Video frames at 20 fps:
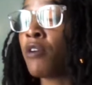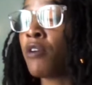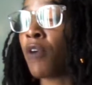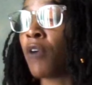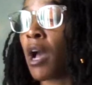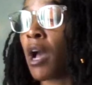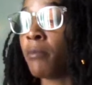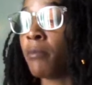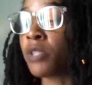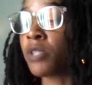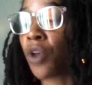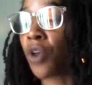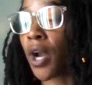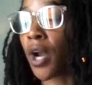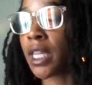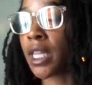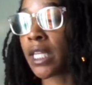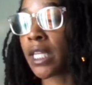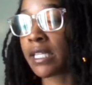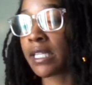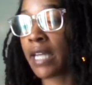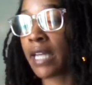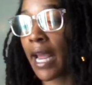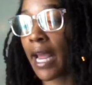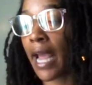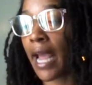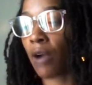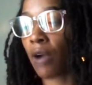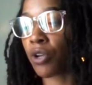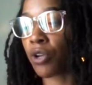um, starting this day
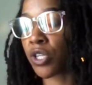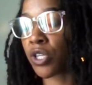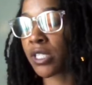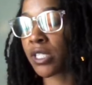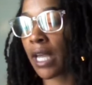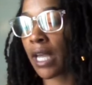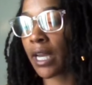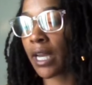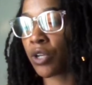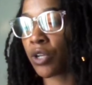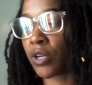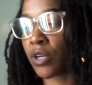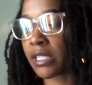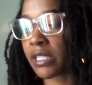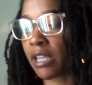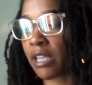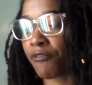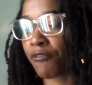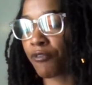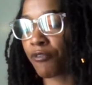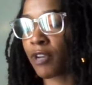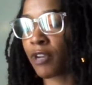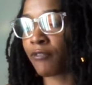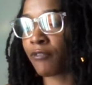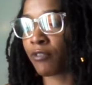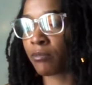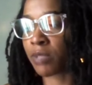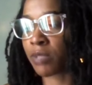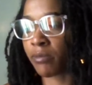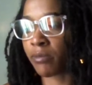out, you're setting yourself free
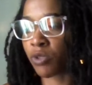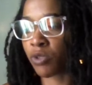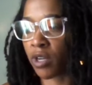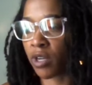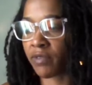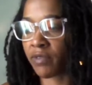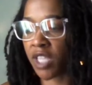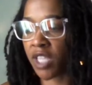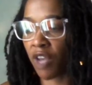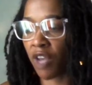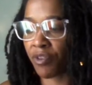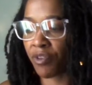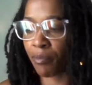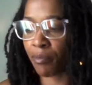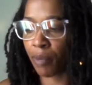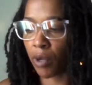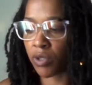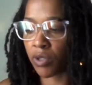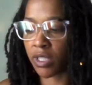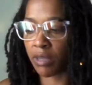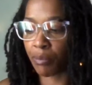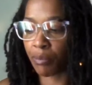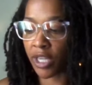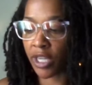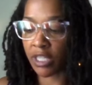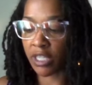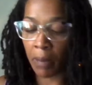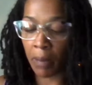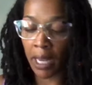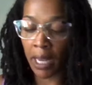from some sort of self imposed
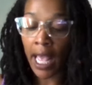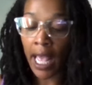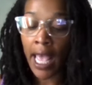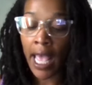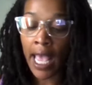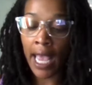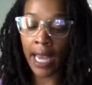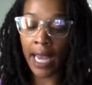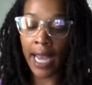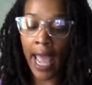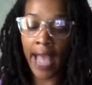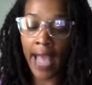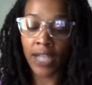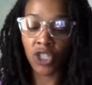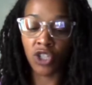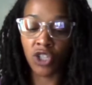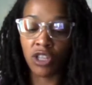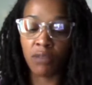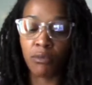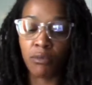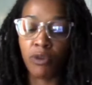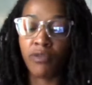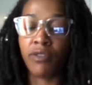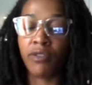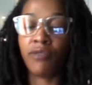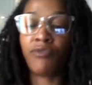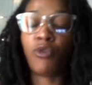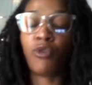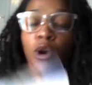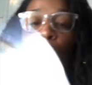imprisonment and actually moving
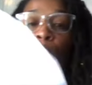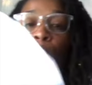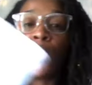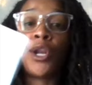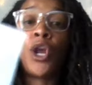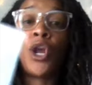forward,